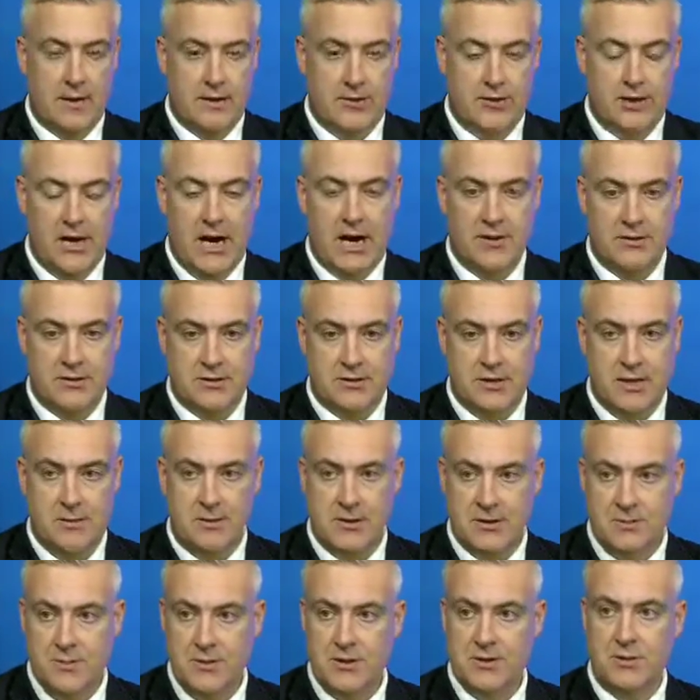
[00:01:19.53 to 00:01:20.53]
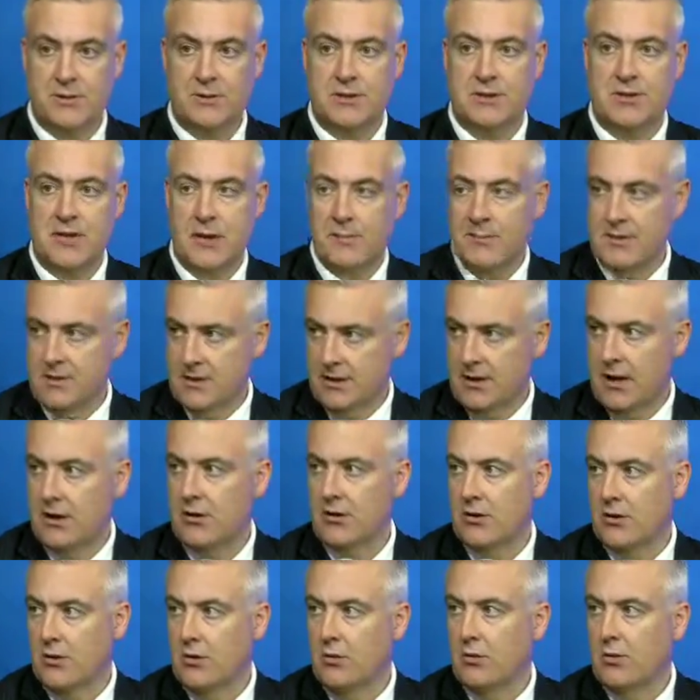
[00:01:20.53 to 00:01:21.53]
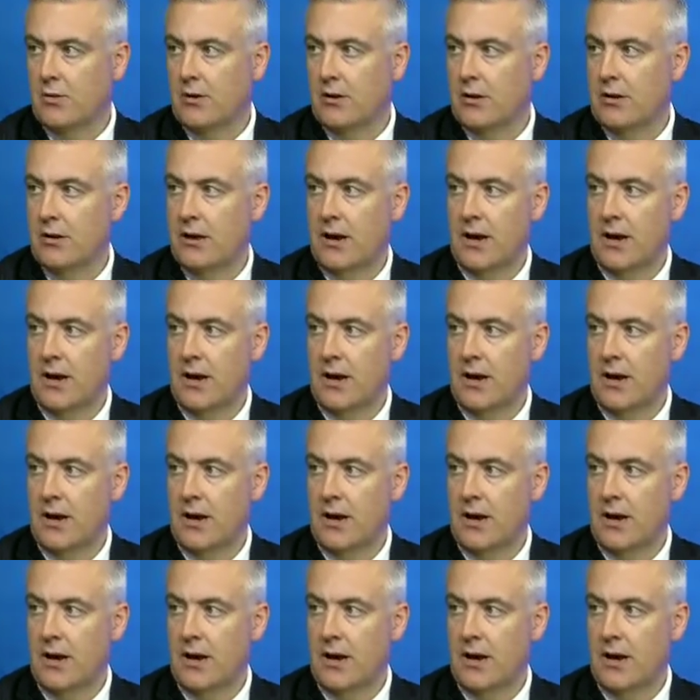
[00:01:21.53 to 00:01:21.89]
charge and summons means you are summoned to go to court